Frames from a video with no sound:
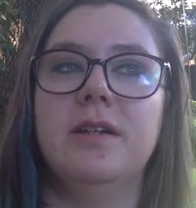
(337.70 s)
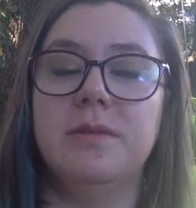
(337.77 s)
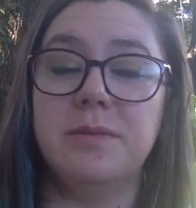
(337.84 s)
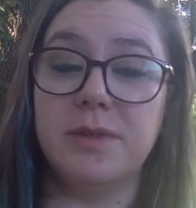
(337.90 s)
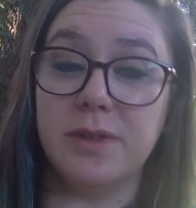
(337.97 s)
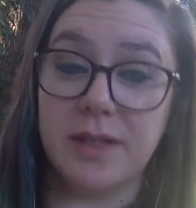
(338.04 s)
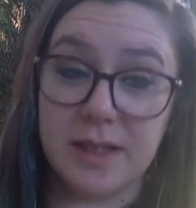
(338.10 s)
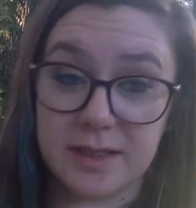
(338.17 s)

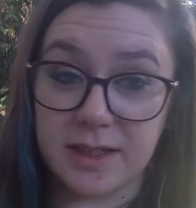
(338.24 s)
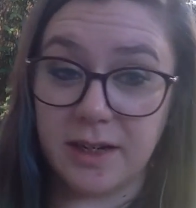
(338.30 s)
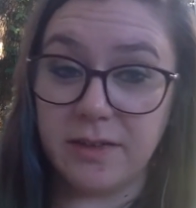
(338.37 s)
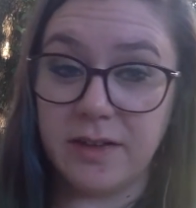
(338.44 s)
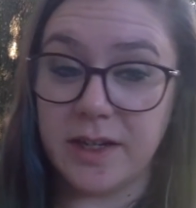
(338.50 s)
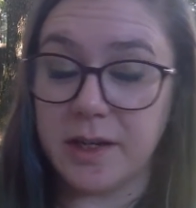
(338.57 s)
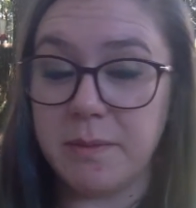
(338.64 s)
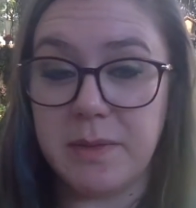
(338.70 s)
So that's kind of
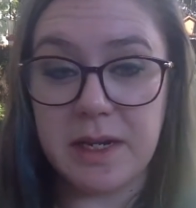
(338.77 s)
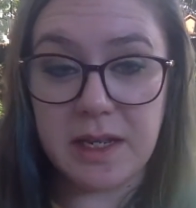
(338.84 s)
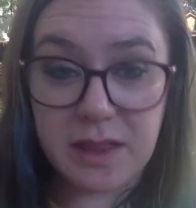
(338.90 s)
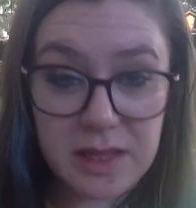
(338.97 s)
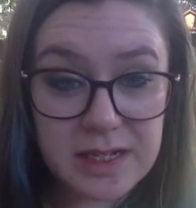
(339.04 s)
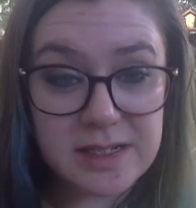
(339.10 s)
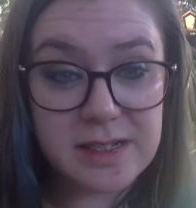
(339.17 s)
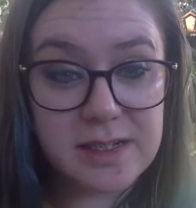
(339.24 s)
like a mini
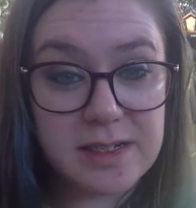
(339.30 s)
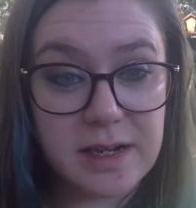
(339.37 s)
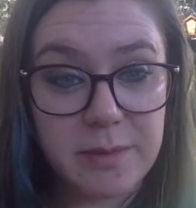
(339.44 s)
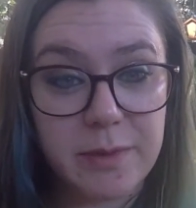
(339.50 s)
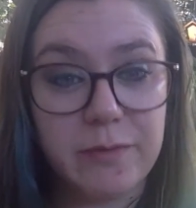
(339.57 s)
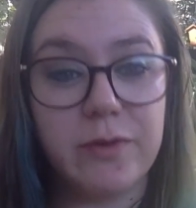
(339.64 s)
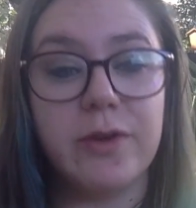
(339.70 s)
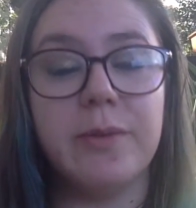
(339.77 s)
thesis
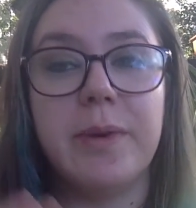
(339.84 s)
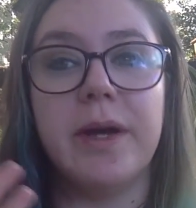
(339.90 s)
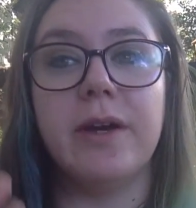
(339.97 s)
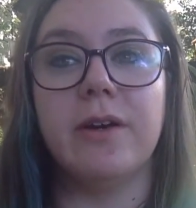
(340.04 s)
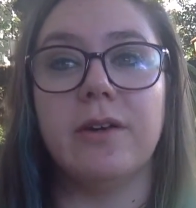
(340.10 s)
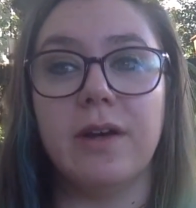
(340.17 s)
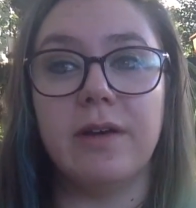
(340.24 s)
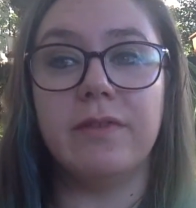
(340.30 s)
statement for your
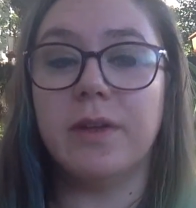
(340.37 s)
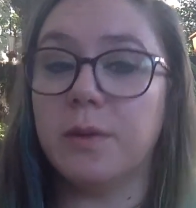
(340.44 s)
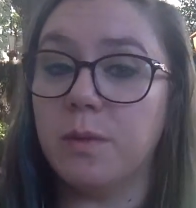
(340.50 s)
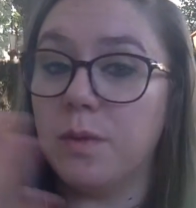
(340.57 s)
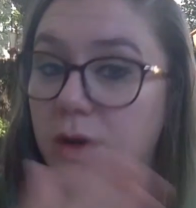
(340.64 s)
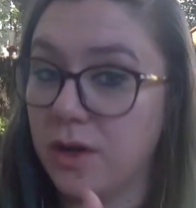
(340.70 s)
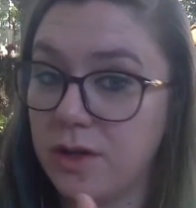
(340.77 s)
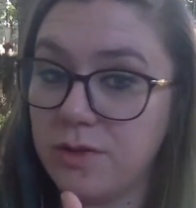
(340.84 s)
paragraph.
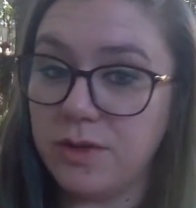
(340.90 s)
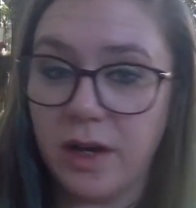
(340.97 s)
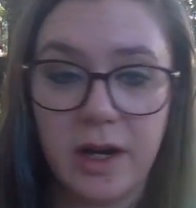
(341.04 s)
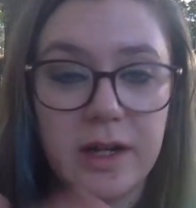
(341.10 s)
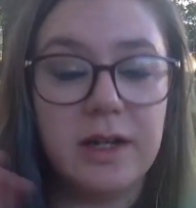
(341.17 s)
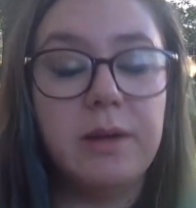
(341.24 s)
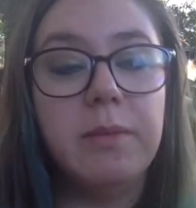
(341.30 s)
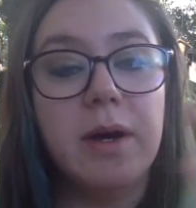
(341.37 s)
What are you
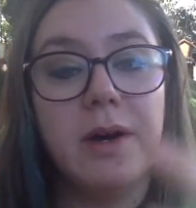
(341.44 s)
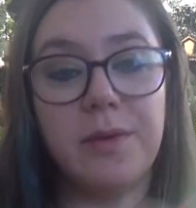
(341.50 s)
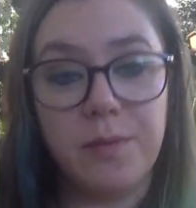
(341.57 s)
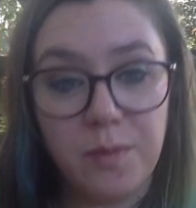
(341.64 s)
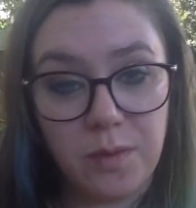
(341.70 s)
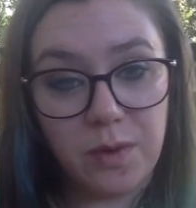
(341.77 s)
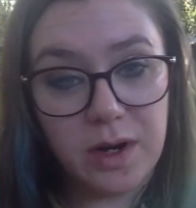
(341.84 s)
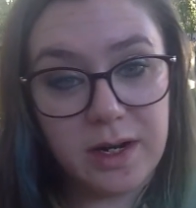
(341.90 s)
talking about?
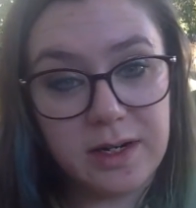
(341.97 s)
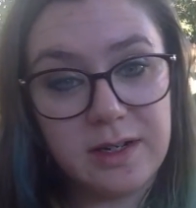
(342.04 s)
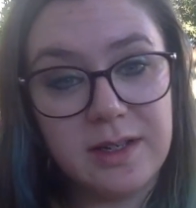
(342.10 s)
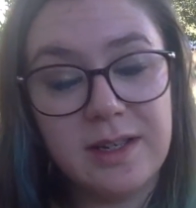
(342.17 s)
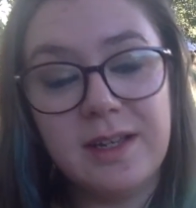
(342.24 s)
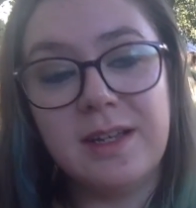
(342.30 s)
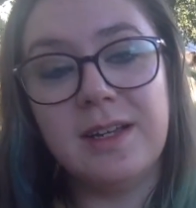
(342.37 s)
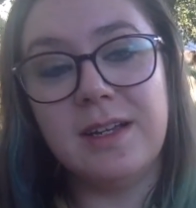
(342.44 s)
What
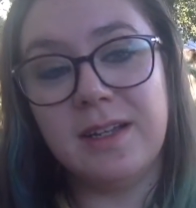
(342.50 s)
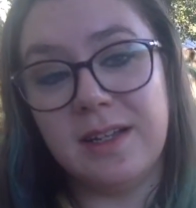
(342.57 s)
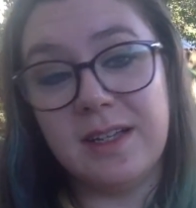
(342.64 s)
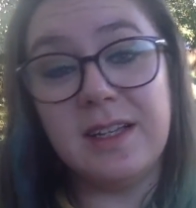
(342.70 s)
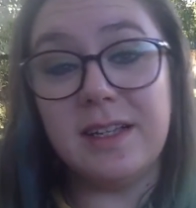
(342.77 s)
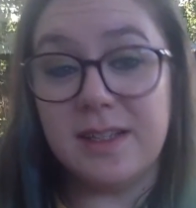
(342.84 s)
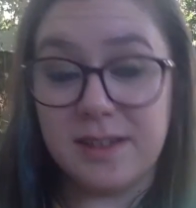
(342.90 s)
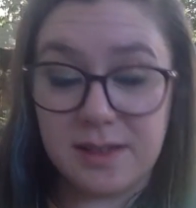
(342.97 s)

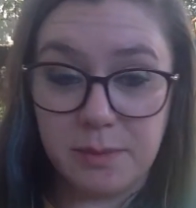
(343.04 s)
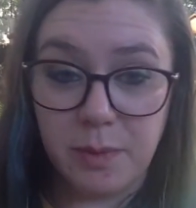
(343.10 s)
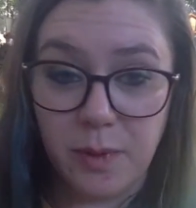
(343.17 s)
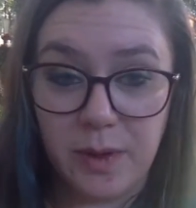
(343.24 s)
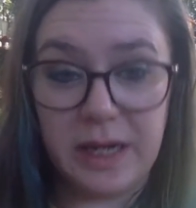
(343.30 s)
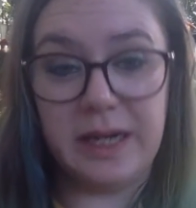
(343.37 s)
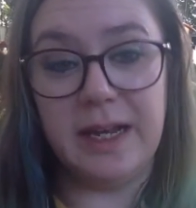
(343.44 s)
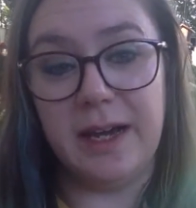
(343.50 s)
is the
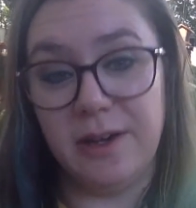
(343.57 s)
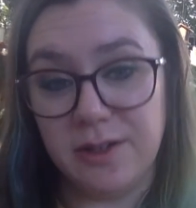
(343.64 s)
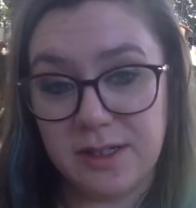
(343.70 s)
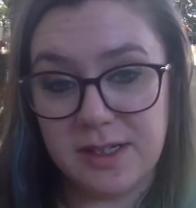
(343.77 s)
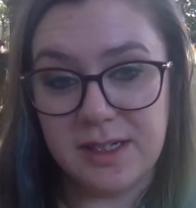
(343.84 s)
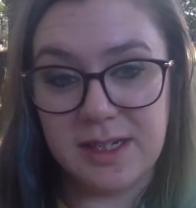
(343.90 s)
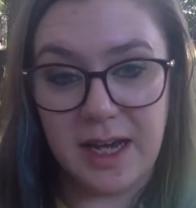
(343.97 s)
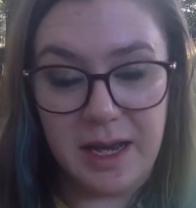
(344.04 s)
point? How does
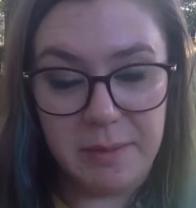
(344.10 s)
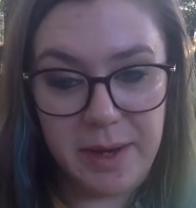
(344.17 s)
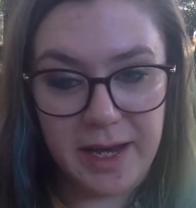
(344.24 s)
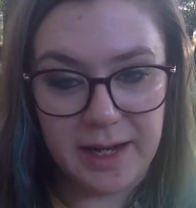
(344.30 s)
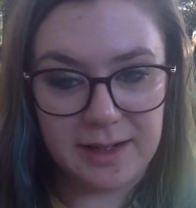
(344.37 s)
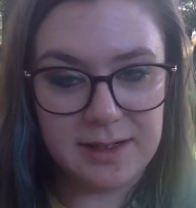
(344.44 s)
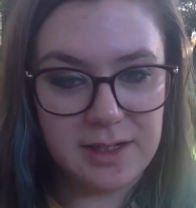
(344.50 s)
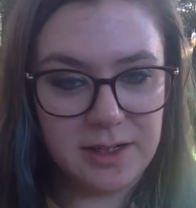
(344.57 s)
it tie
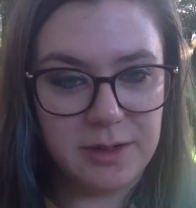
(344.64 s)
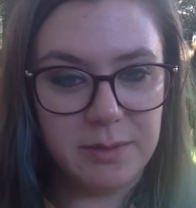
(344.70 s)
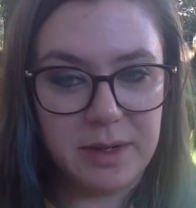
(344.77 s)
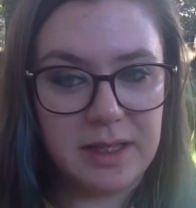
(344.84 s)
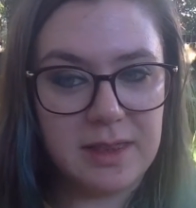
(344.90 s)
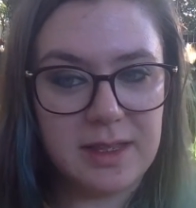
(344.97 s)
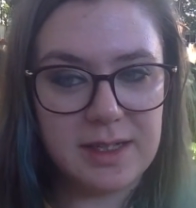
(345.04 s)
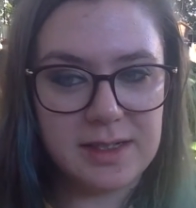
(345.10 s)
back to your
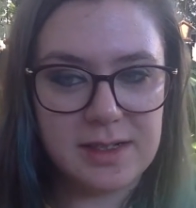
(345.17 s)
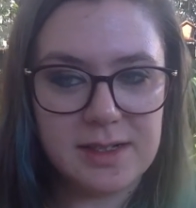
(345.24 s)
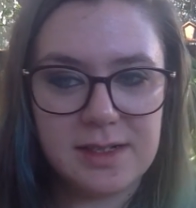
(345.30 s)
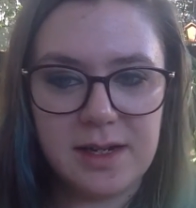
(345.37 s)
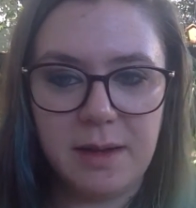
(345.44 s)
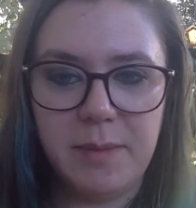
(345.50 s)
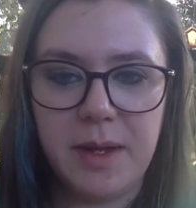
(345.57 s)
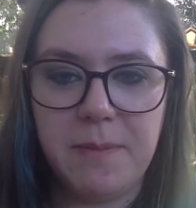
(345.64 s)
main thesis
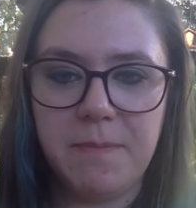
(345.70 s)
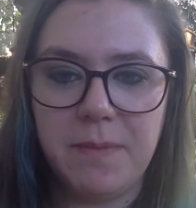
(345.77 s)
statement?